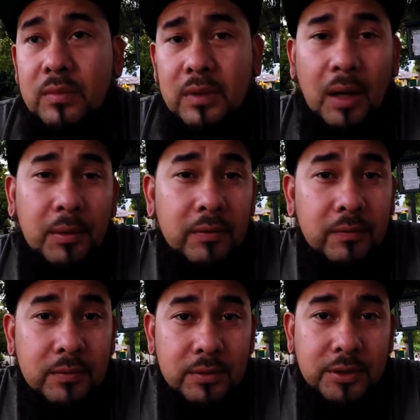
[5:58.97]
that way the
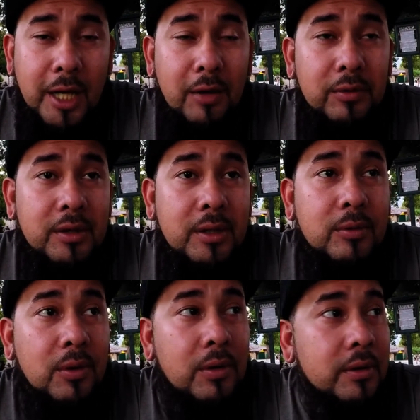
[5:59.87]
channel can keep
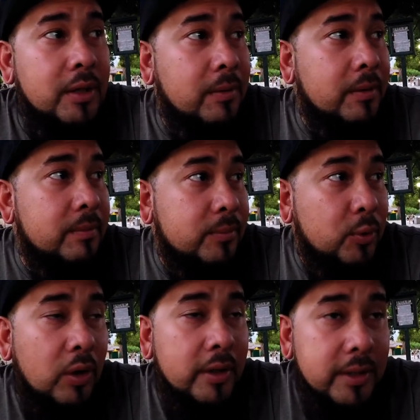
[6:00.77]
growing, that way
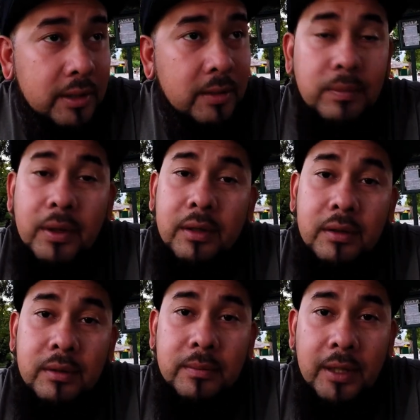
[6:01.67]
quality can get
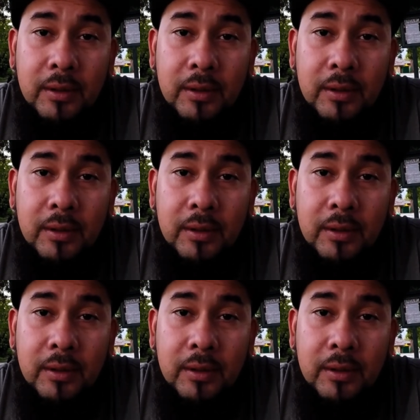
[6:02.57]
better, that